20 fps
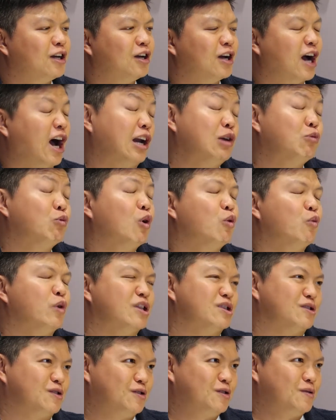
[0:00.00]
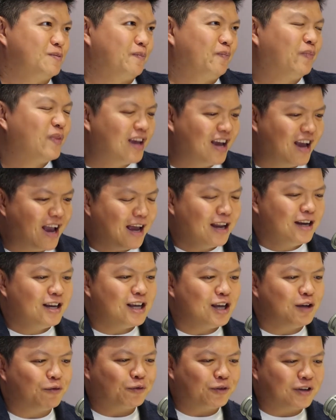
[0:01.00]
Honeywell wins. And
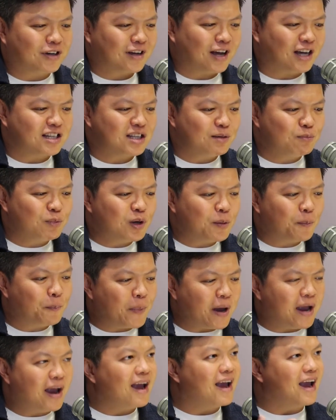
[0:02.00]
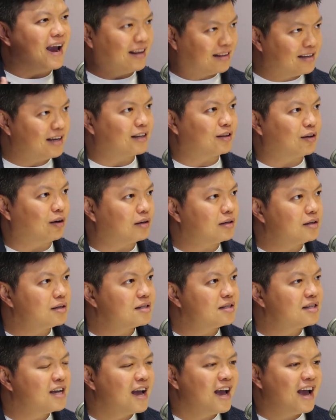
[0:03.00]
if the customer pay
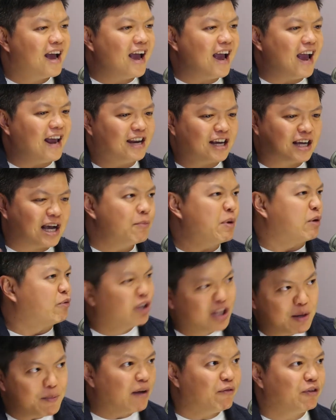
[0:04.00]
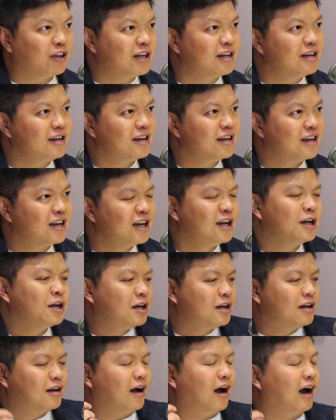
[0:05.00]
$88 and they come and redeem everything,
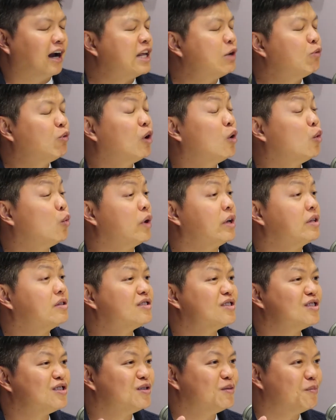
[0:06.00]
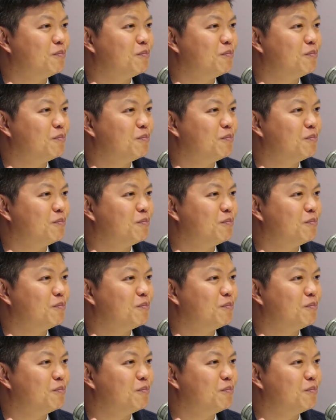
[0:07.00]
Honeywell wins